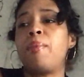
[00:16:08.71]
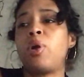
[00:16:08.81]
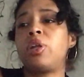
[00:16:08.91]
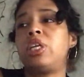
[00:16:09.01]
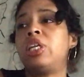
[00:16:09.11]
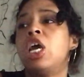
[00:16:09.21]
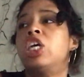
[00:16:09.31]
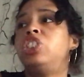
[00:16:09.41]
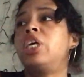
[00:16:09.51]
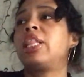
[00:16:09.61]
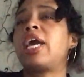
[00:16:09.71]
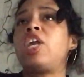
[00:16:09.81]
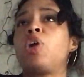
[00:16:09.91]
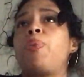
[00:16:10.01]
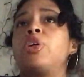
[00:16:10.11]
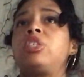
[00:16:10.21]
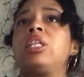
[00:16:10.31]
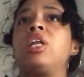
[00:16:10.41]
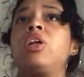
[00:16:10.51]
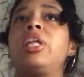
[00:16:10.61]
More than like your
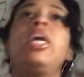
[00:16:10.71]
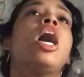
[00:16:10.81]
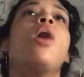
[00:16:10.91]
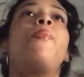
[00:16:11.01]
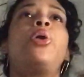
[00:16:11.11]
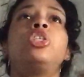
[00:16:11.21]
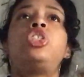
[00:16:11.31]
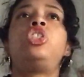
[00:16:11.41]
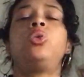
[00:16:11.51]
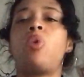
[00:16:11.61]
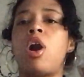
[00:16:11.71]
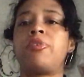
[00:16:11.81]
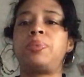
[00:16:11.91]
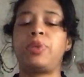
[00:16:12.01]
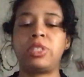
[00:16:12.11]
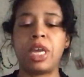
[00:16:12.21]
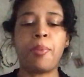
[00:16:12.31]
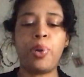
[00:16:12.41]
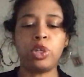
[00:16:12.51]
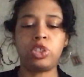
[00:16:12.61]
person literally pushed you off. Spirit saying
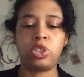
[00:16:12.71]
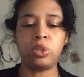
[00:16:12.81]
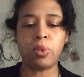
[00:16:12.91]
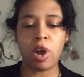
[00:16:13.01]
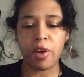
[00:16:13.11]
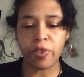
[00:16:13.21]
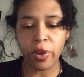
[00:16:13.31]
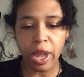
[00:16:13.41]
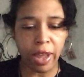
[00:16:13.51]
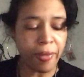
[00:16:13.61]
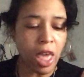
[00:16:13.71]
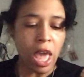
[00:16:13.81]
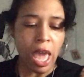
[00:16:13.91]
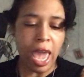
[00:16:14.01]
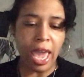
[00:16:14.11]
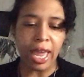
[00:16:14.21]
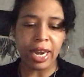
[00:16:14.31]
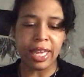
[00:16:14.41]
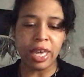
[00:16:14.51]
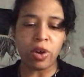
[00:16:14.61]
pushed you off. Okay.
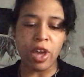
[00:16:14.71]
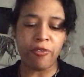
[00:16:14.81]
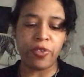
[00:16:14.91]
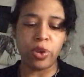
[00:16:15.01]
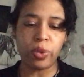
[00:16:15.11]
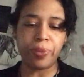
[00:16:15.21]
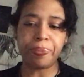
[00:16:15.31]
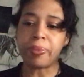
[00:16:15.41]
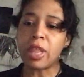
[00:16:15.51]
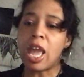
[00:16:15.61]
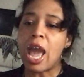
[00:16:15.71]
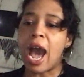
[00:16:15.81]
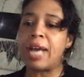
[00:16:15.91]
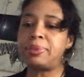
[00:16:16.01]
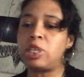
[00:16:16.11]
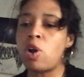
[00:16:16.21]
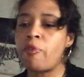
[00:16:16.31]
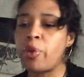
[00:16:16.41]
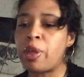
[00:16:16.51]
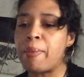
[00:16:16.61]
And guilt. If you, I still hope
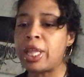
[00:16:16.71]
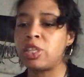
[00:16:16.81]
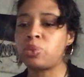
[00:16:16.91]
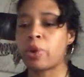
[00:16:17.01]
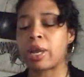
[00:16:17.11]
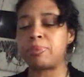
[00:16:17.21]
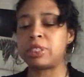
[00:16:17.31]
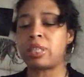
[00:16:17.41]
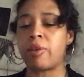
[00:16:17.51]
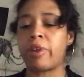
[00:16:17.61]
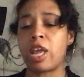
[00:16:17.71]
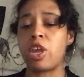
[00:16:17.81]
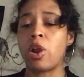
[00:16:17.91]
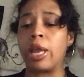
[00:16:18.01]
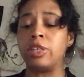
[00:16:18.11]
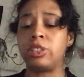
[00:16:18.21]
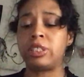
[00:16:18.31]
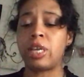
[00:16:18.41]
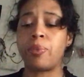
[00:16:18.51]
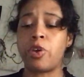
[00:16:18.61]
we can make this work. I'm just not ready. Your energy
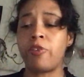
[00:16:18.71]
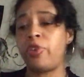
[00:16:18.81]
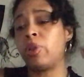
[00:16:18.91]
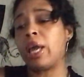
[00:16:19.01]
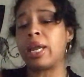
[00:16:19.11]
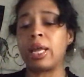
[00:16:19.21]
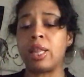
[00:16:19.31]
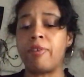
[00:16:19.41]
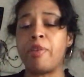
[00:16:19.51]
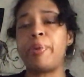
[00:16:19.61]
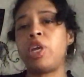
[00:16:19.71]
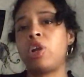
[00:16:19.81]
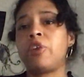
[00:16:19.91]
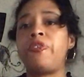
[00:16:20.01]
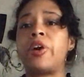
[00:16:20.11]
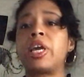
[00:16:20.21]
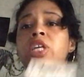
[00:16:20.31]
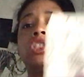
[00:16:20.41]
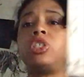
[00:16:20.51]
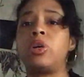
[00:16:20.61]
saying, well, if you like it, I love it. But you're a
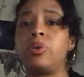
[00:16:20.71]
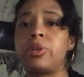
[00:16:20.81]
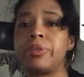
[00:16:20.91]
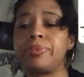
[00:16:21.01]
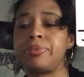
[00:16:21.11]
fucking joke.